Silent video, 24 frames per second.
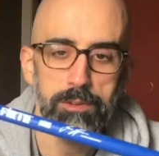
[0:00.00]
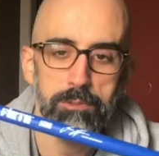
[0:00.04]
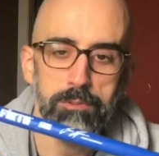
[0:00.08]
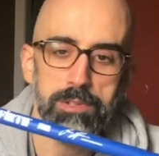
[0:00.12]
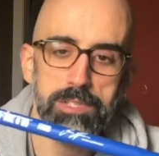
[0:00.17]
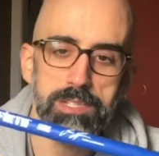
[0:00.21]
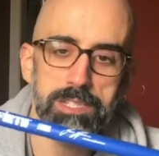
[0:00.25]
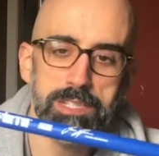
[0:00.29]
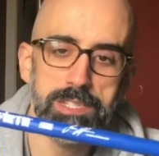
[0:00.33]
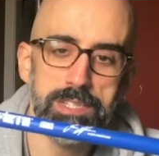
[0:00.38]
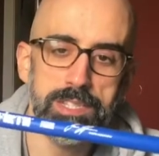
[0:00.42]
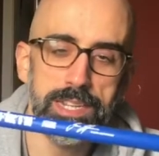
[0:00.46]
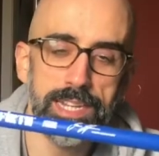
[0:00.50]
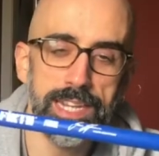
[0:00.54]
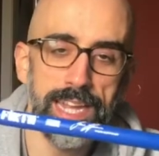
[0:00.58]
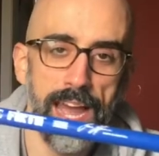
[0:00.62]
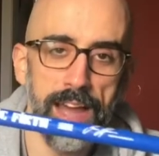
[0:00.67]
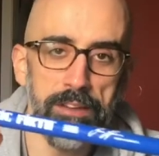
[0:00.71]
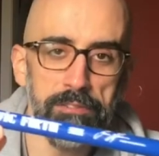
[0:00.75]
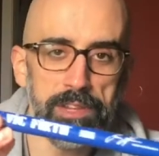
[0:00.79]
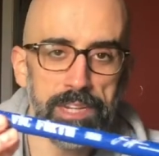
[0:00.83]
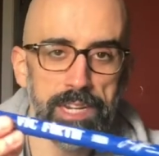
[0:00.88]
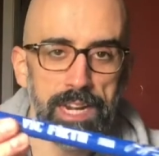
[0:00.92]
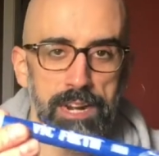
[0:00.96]
which is the
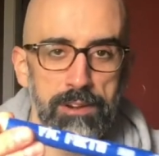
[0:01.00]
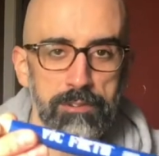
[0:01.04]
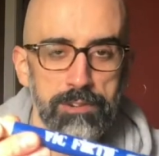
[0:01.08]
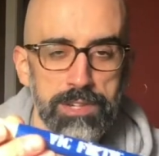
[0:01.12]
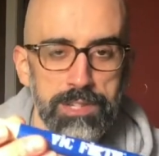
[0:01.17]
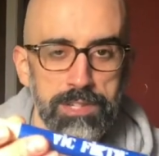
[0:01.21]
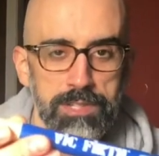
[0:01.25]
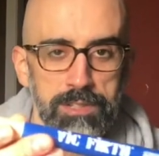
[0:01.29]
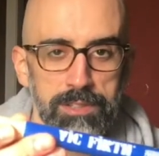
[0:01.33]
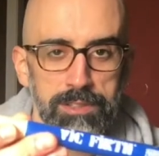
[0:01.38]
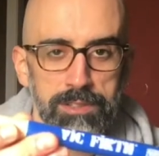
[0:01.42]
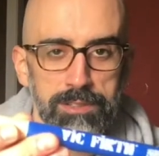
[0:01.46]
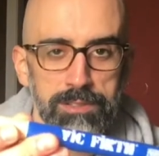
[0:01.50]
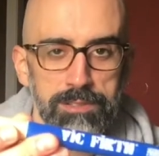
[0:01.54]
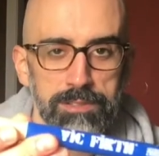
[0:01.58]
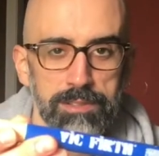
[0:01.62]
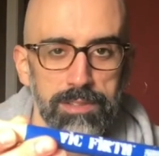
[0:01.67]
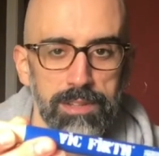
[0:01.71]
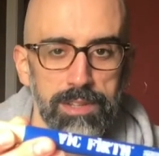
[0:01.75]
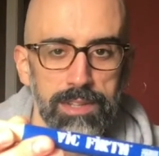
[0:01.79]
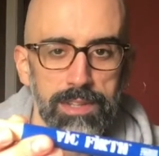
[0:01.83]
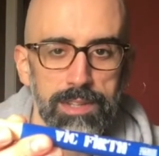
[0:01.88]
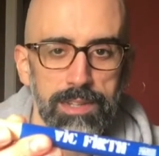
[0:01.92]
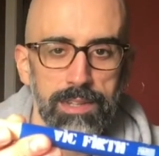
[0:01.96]
Gavin Harrison
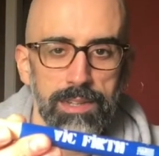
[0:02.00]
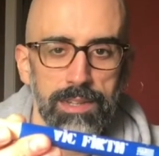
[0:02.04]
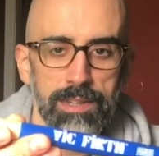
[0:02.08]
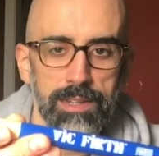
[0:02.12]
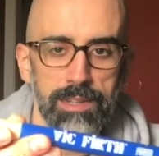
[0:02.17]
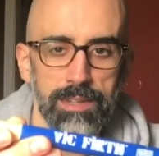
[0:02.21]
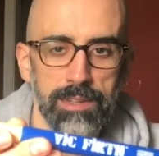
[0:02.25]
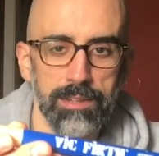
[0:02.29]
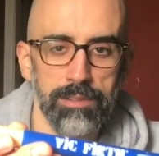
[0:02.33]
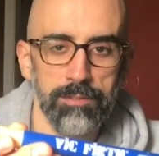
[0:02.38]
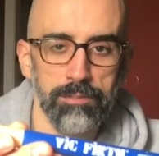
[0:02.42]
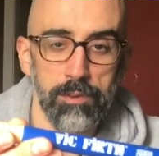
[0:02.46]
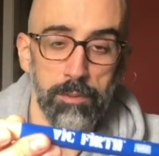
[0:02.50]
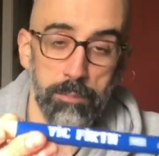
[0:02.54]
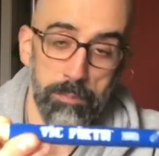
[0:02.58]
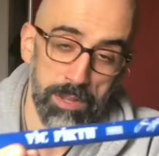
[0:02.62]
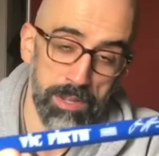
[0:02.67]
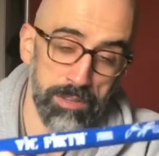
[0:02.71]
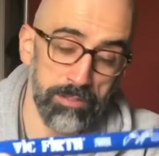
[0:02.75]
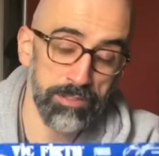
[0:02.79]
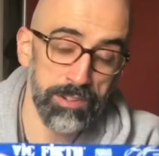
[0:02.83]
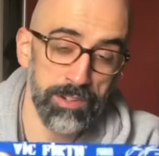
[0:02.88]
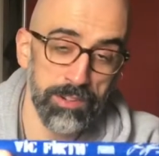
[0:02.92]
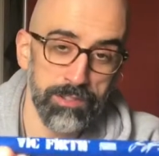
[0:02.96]
from
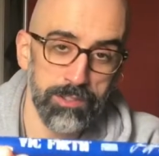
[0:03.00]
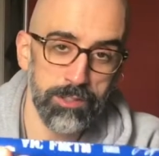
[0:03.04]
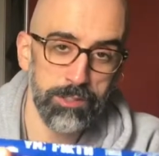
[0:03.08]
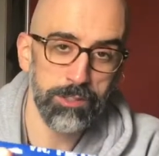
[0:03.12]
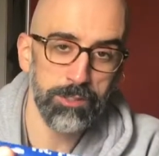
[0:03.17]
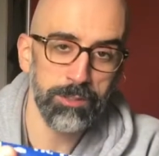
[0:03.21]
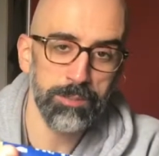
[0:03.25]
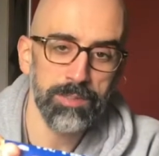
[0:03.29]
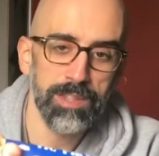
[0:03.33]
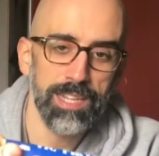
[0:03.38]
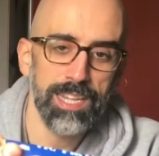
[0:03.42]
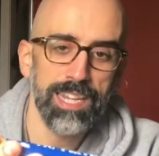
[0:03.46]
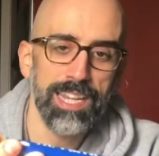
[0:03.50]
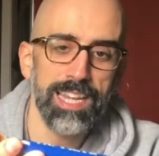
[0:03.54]
VicFirth too.